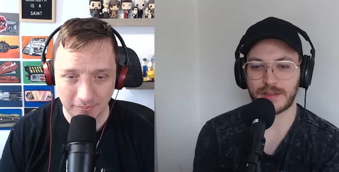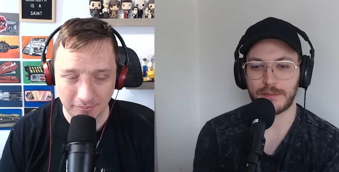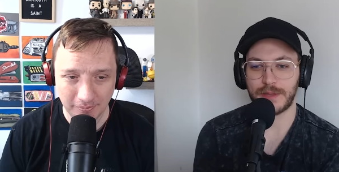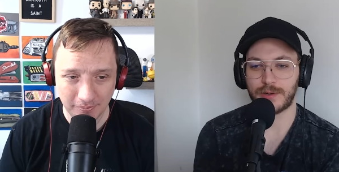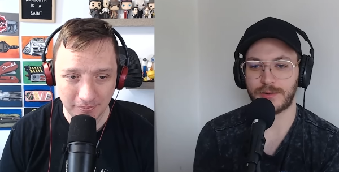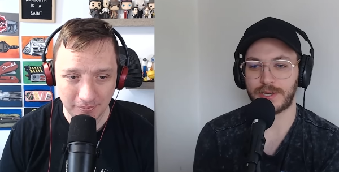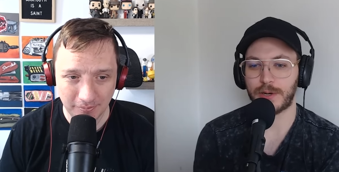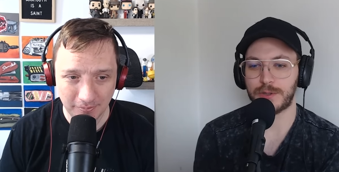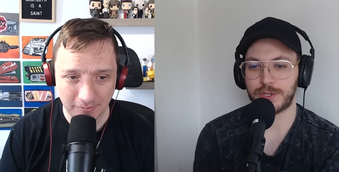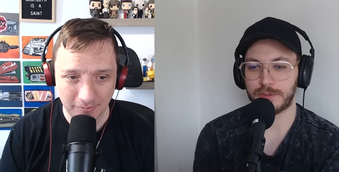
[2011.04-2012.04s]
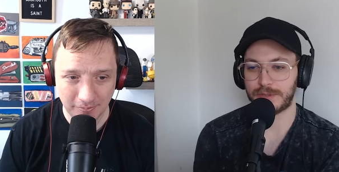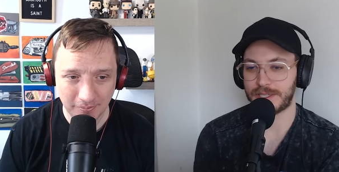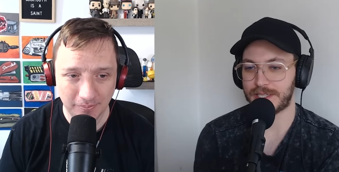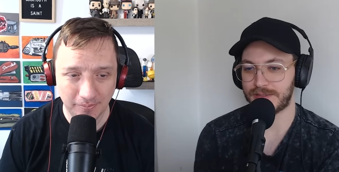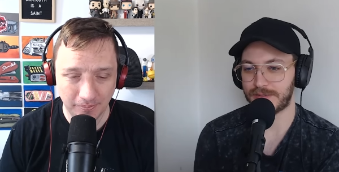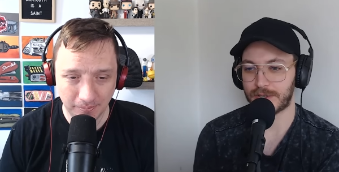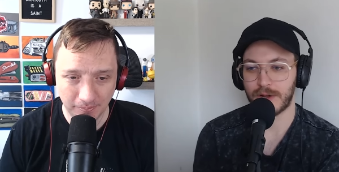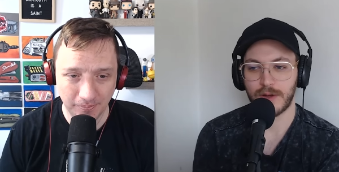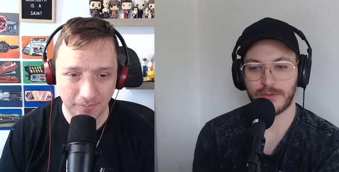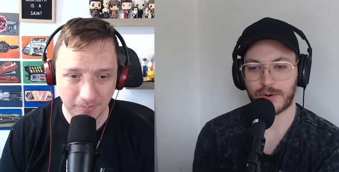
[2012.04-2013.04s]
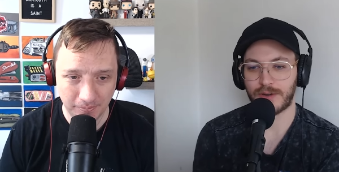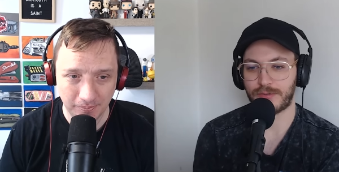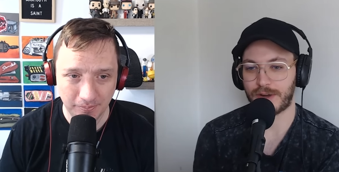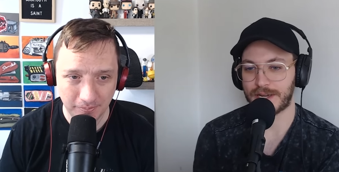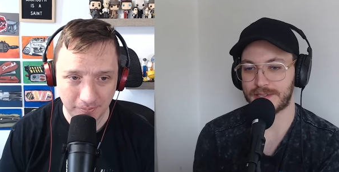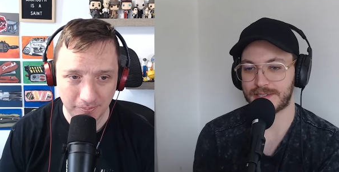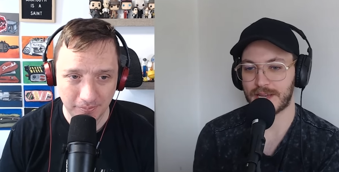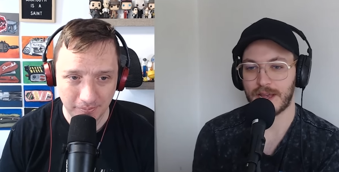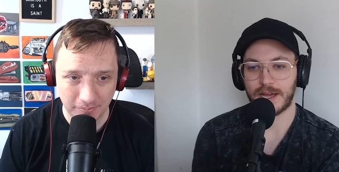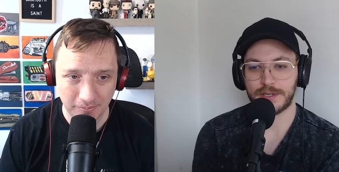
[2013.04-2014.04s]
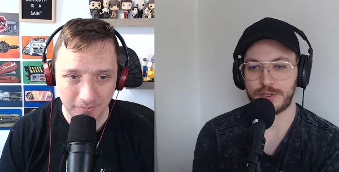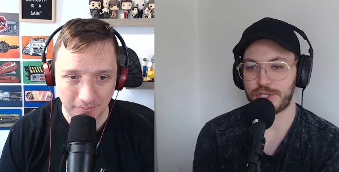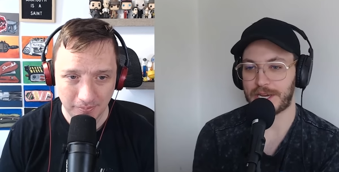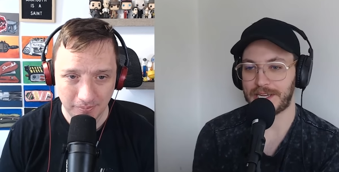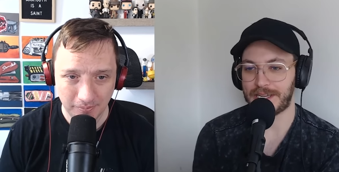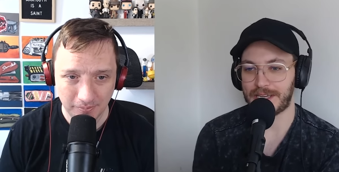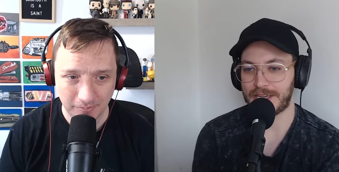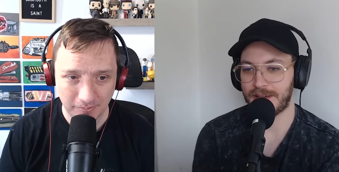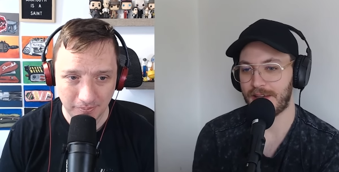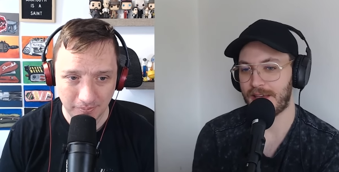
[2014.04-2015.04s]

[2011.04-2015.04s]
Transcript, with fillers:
Speaker 1: the middle of the ocean, please, for mm. for our friends, uh, Jakey